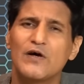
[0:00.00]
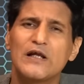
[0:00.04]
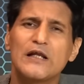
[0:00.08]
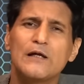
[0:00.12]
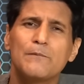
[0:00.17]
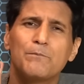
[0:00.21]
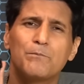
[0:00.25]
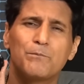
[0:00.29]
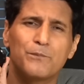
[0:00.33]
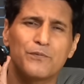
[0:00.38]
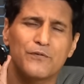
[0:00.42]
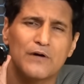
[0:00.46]

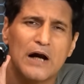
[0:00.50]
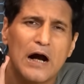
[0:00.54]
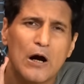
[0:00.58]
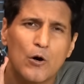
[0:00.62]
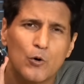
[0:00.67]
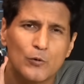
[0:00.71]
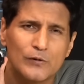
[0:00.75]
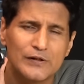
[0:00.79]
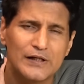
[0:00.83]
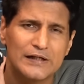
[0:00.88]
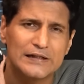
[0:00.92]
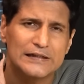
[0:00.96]
very
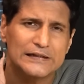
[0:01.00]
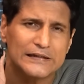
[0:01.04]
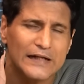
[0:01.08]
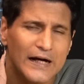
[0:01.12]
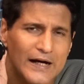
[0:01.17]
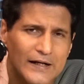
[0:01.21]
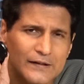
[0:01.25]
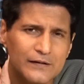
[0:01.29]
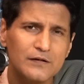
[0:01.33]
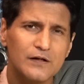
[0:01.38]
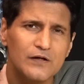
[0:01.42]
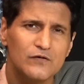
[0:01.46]
proud that
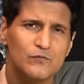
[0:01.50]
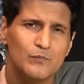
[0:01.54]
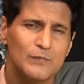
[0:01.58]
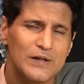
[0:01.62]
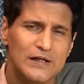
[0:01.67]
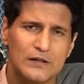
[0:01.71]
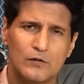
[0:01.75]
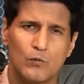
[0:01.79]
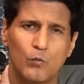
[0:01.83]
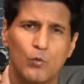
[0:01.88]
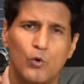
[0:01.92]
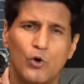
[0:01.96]
Titan has
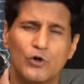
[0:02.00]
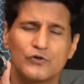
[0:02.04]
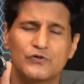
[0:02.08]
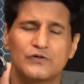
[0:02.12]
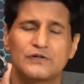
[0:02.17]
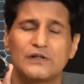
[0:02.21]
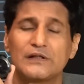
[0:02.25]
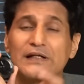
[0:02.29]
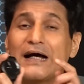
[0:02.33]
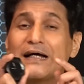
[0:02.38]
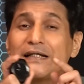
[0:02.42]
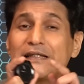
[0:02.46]
made a
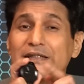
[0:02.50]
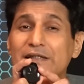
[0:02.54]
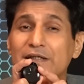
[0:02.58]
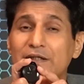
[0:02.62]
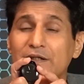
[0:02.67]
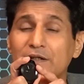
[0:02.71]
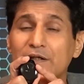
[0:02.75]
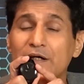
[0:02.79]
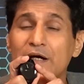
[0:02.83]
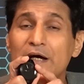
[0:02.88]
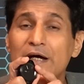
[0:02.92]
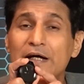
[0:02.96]
watch that I
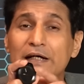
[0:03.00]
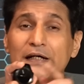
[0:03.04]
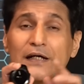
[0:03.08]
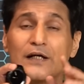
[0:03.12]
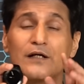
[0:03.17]
think